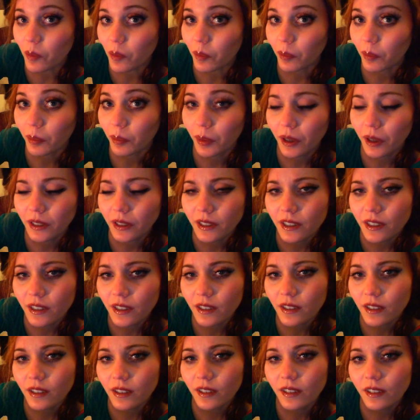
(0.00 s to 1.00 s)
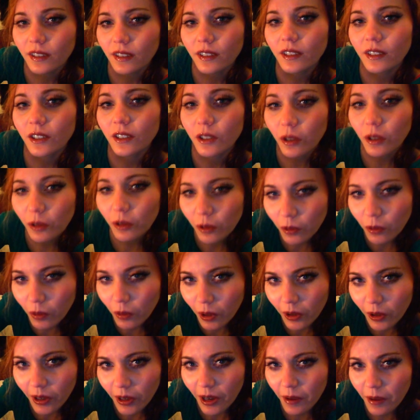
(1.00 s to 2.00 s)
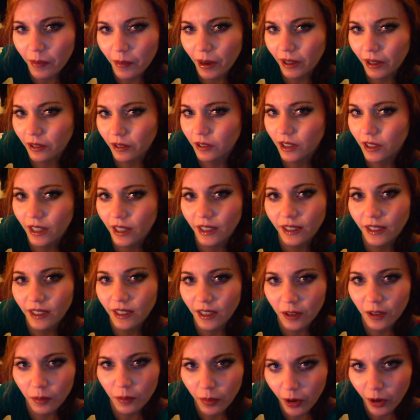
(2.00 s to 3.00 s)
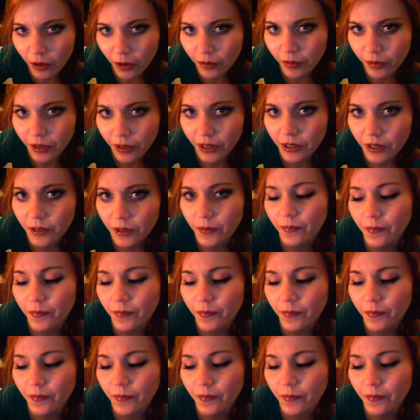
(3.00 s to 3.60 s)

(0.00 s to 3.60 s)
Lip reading: but don't worry about getting it perfect,